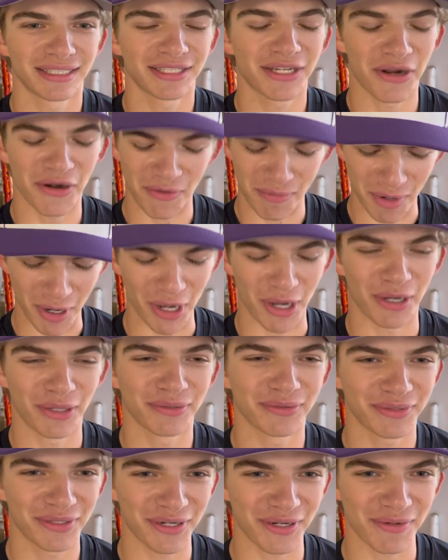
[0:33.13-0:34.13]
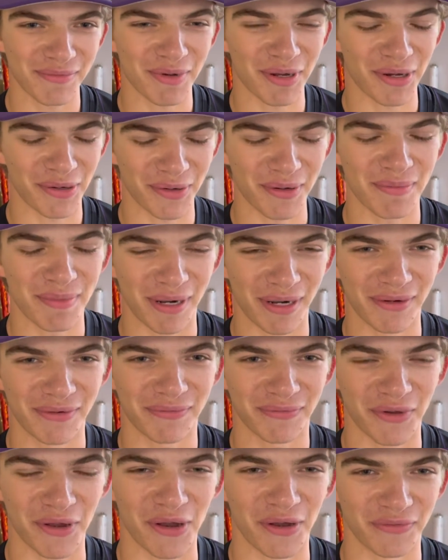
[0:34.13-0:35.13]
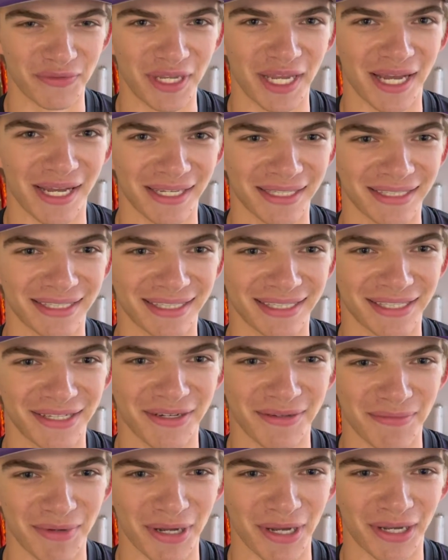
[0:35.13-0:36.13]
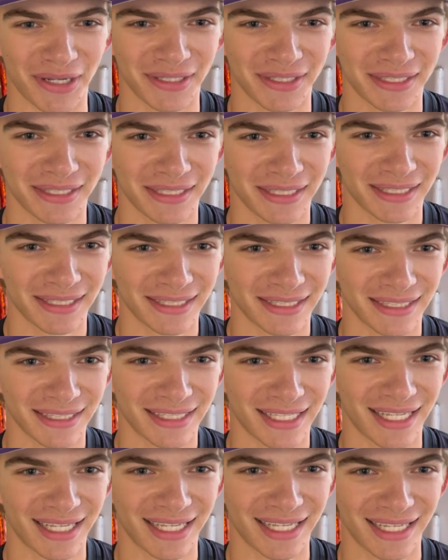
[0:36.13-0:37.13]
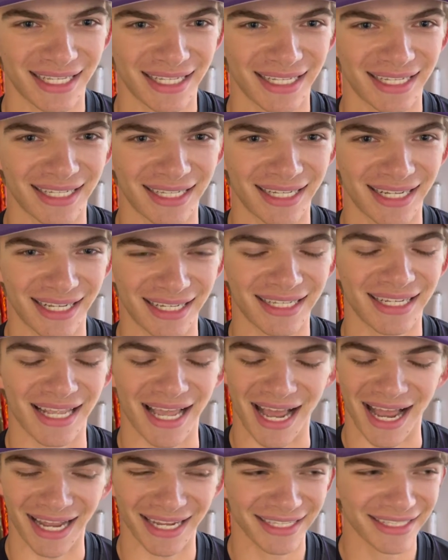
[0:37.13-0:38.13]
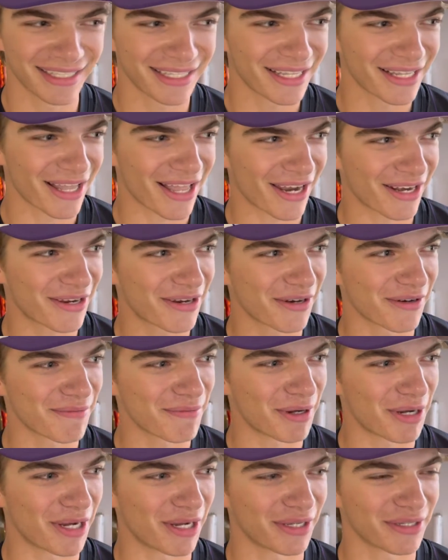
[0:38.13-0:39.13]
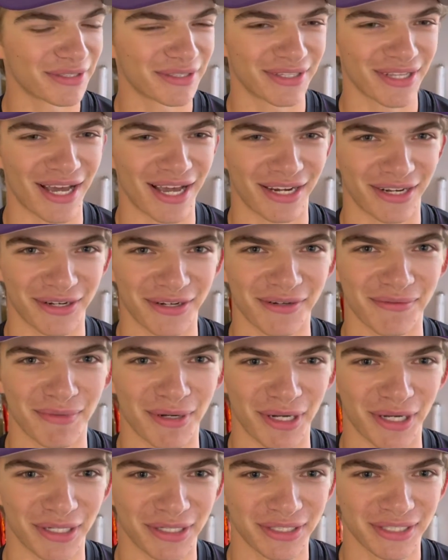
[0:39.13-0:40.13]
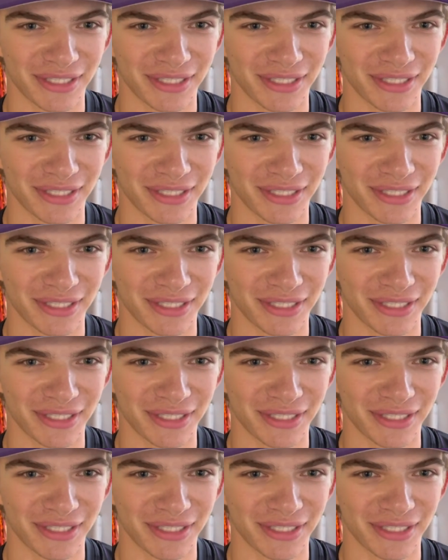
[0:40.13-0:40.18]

Curveball would have been involved, yeah. It was involved in that inning, right? Yeah. A lot of curveball.